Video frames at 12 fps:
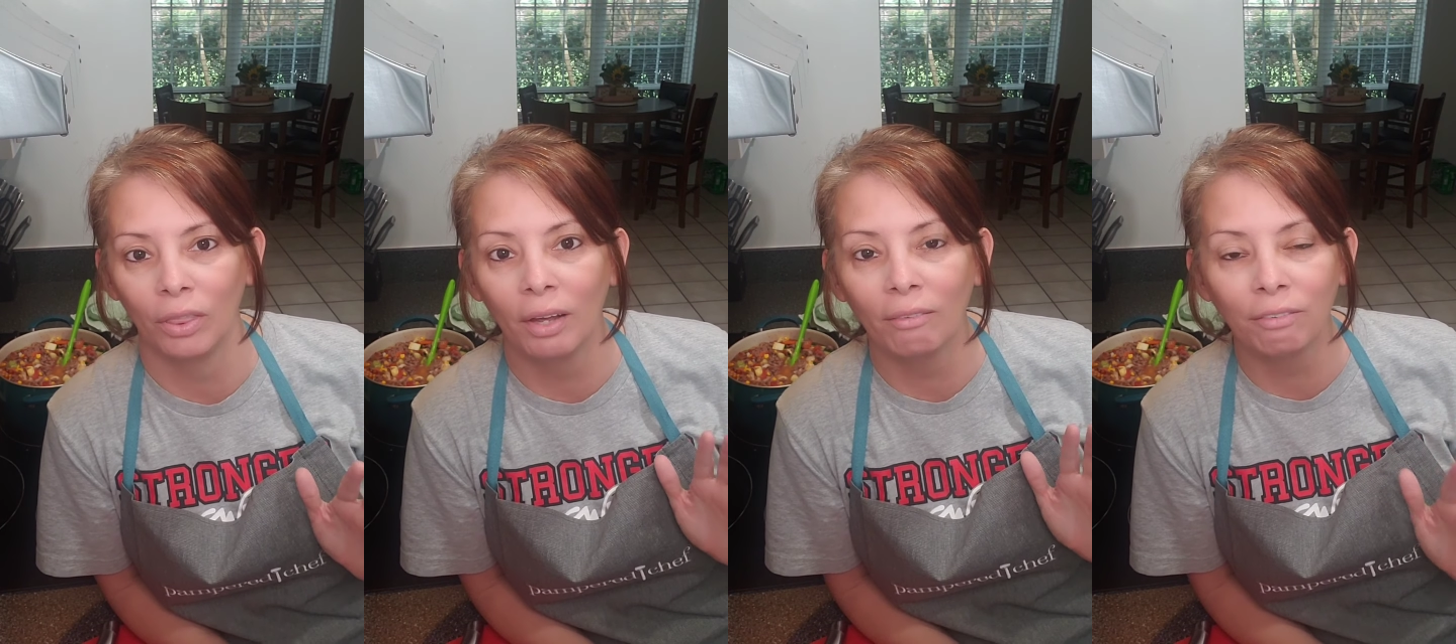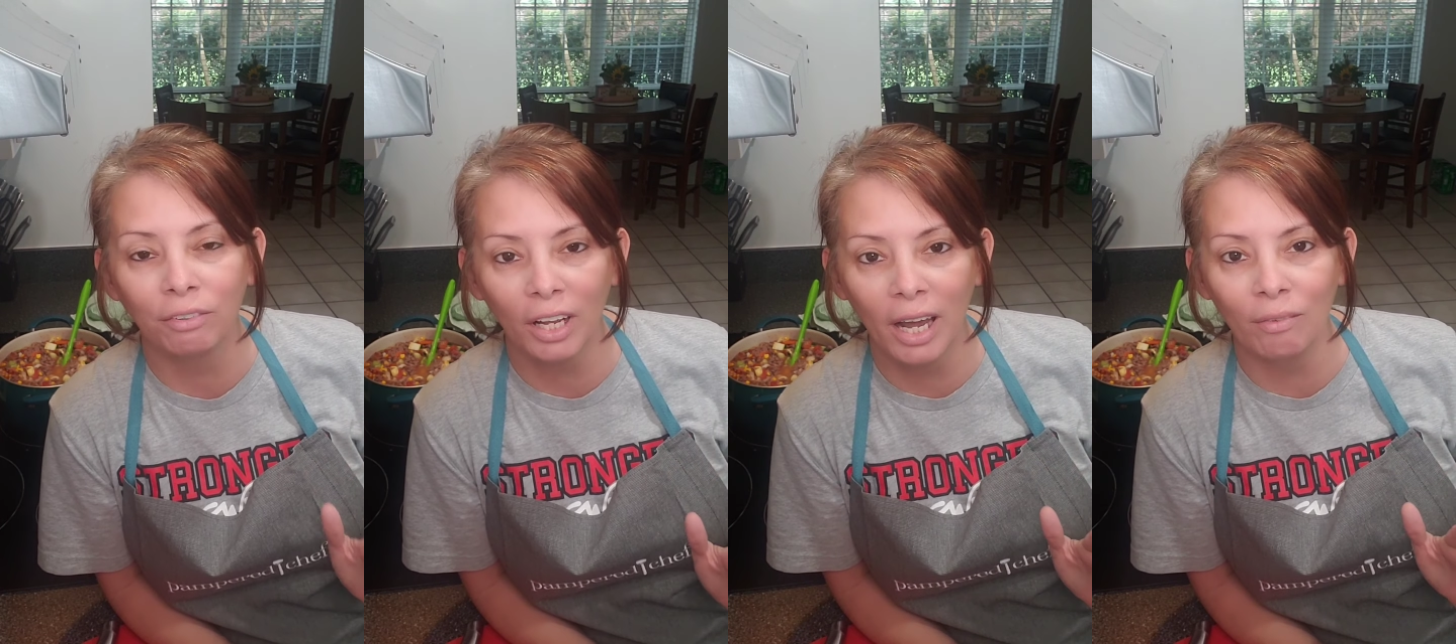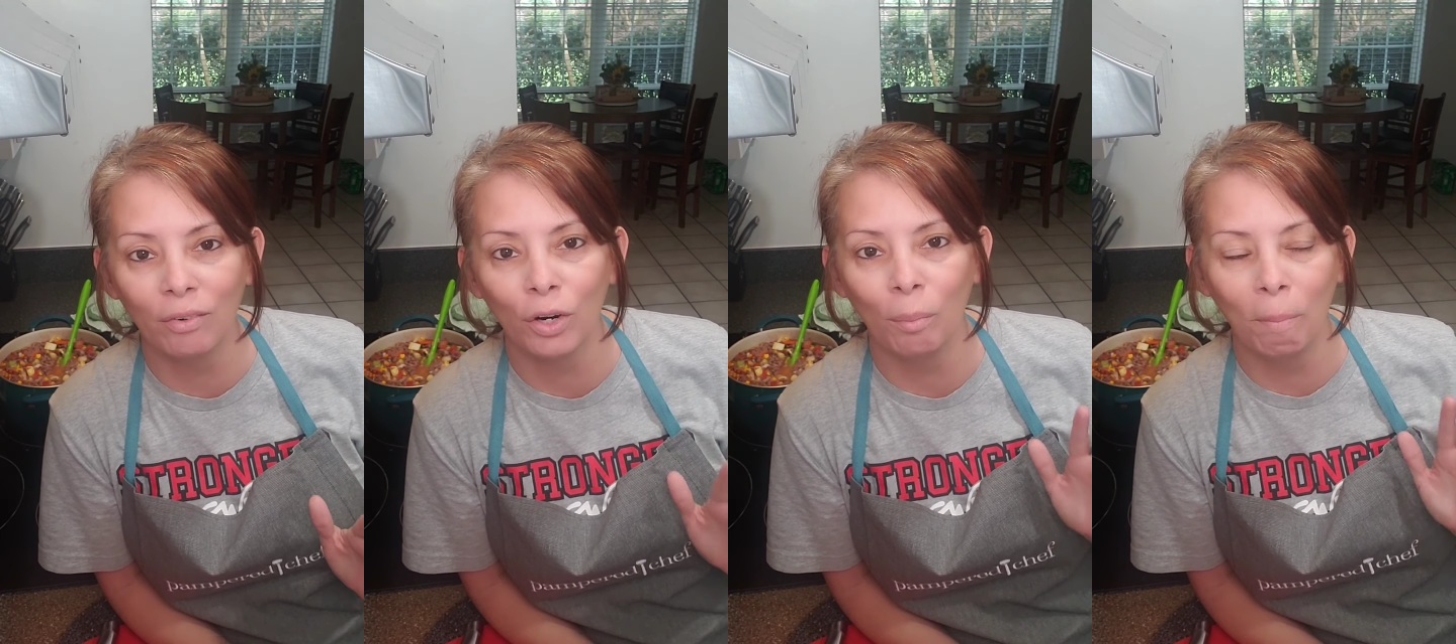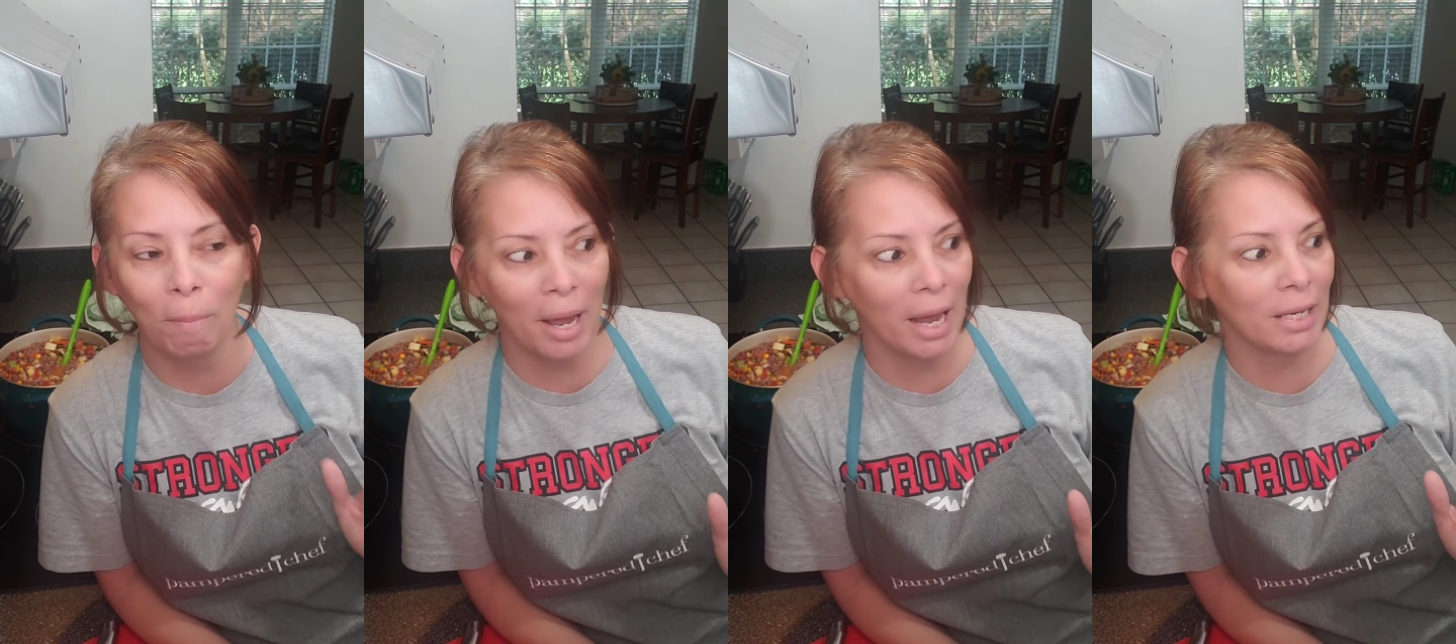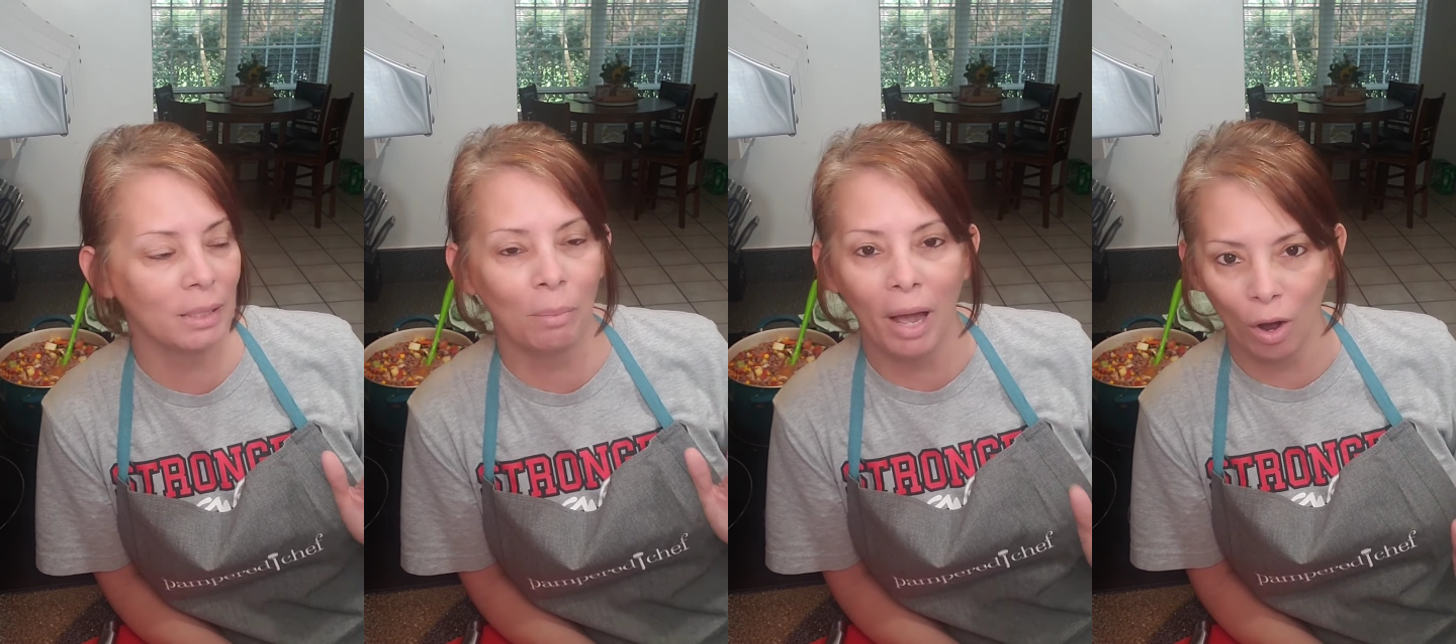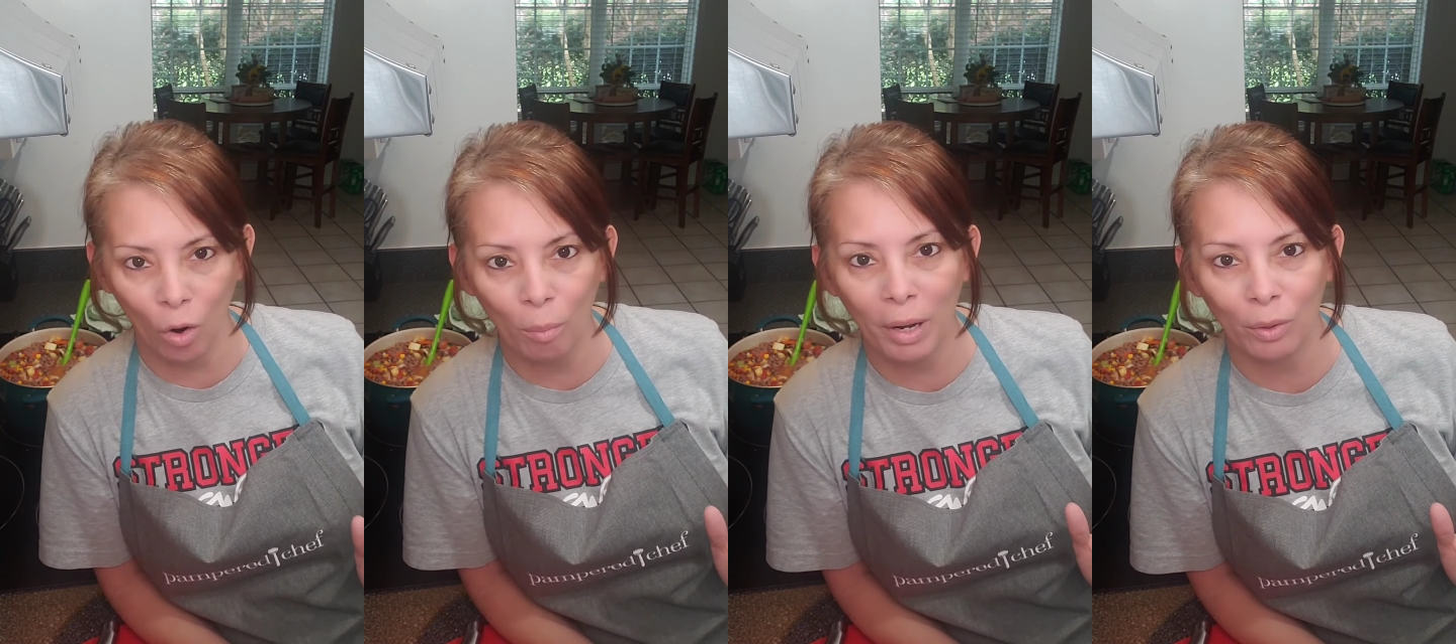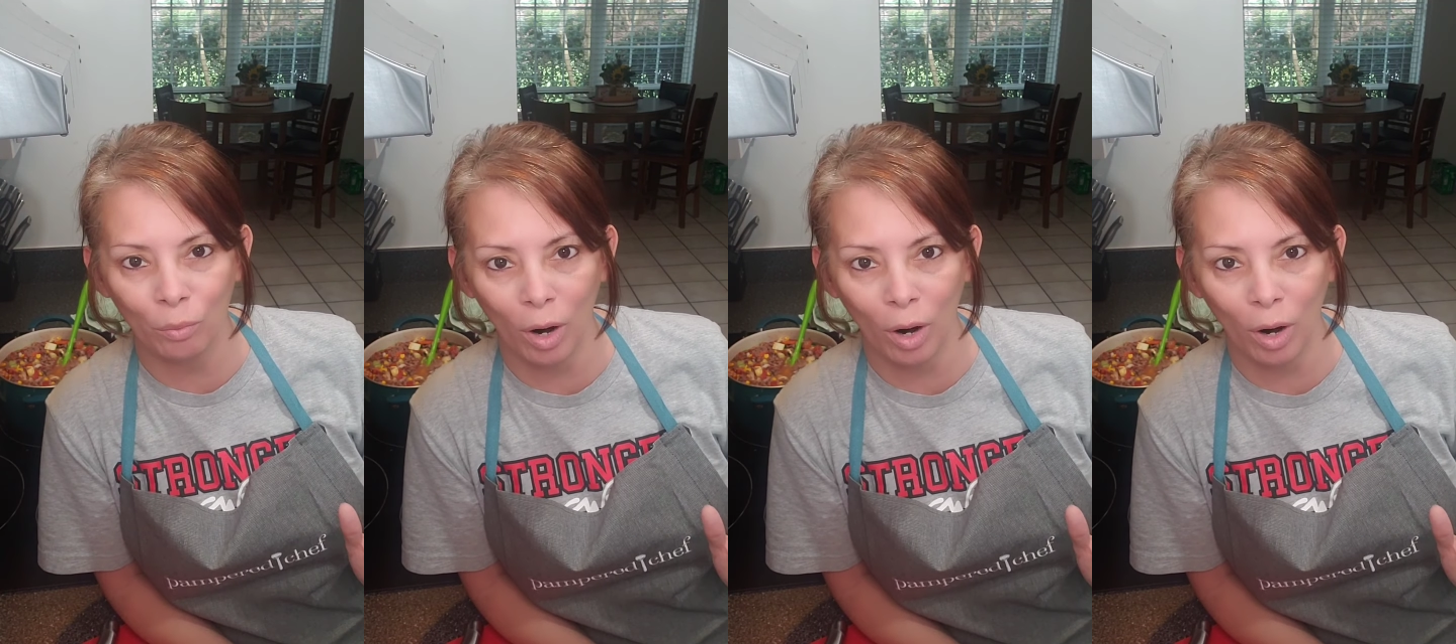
The flavor makes my homemade